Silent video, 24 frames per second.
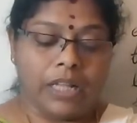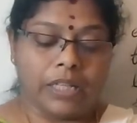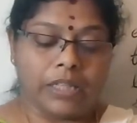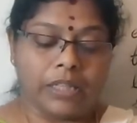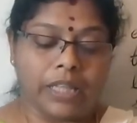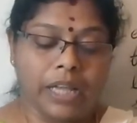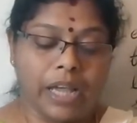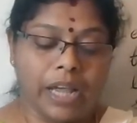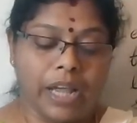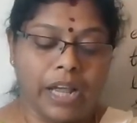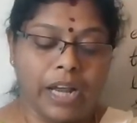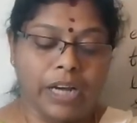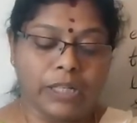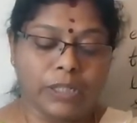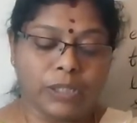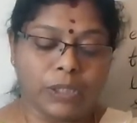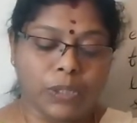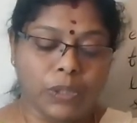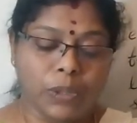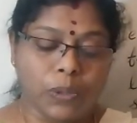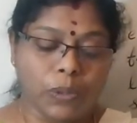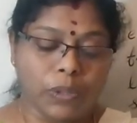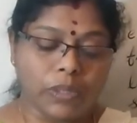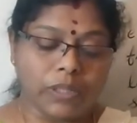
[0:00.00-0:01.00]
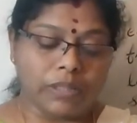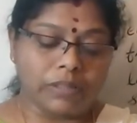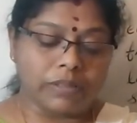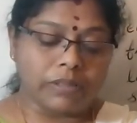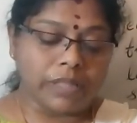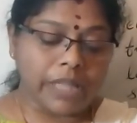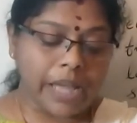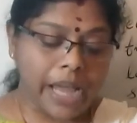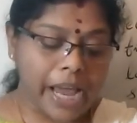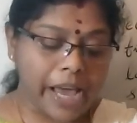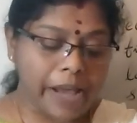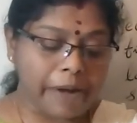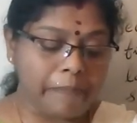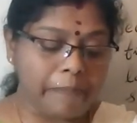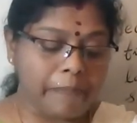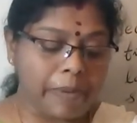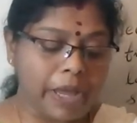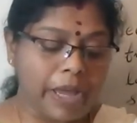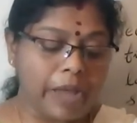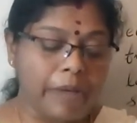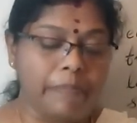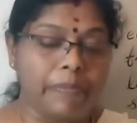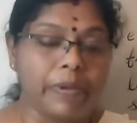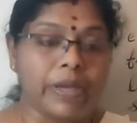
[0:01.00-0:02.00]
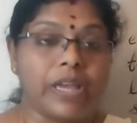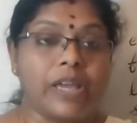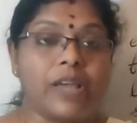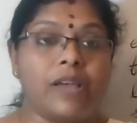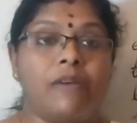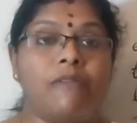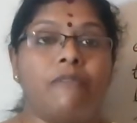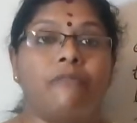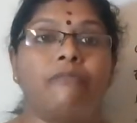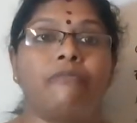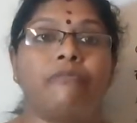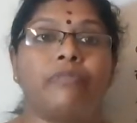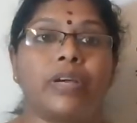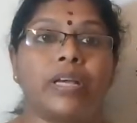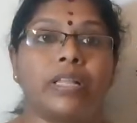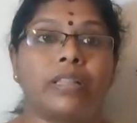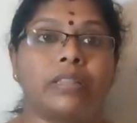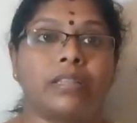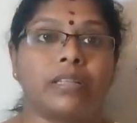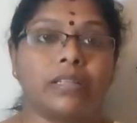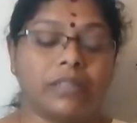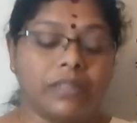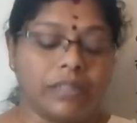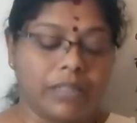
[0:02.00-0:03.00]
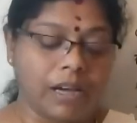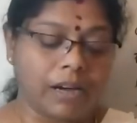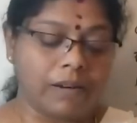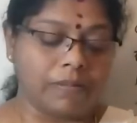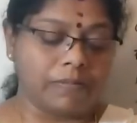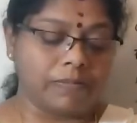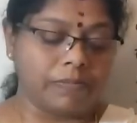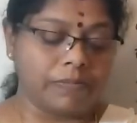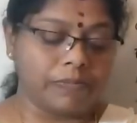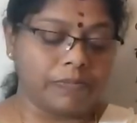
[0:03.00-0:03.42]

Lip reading: They took their baby with them.